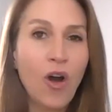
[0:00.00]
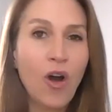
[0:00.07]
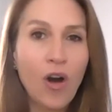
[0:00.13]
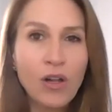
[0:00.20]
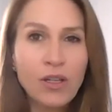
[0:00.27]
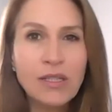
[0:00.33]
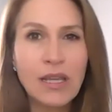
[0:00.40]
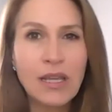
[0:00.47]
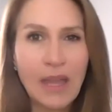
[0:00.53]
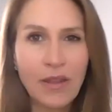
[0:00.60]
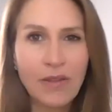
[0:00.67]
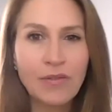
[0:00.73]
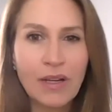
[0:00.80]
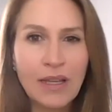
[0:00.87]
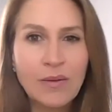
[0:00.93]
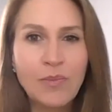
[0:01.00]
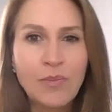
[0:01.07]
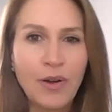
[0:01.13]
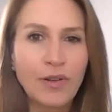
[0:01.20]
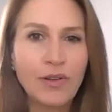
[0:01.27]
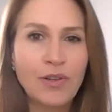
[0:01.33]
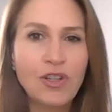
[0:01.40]
all together in
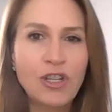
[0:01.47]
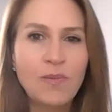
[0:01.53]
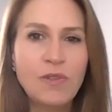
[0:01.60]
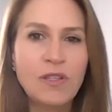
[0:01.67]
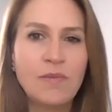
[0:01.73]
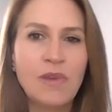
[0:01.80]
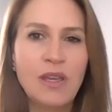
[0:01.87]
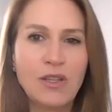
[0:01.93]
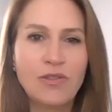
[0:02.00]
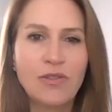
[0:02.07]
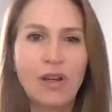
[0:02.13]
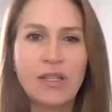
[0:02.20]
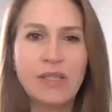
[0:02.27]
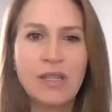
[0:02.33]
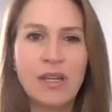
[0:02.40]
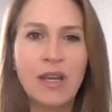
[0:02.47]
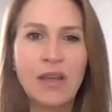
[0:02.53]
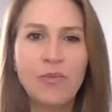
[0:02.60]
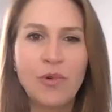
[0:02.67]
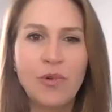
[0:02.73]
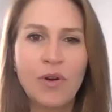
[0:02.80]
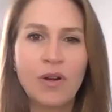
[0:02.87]
partnership to make transit a
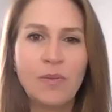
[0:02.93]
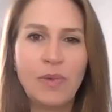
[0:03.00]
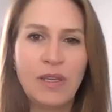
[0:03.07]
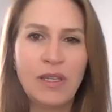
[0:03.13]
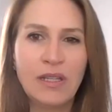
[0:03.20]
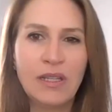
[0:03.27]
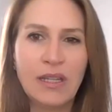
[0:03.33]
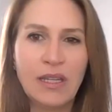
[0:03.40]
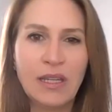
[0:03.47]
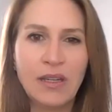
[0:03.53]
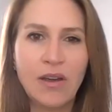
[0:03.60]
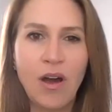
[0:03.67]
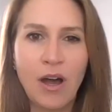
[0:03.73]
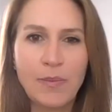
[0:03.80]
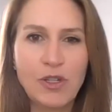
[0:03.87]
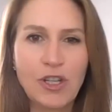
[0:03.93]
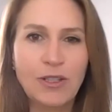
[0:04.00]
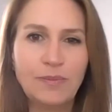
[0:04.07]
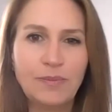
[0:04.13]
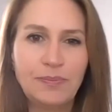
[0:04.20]
more appealing option.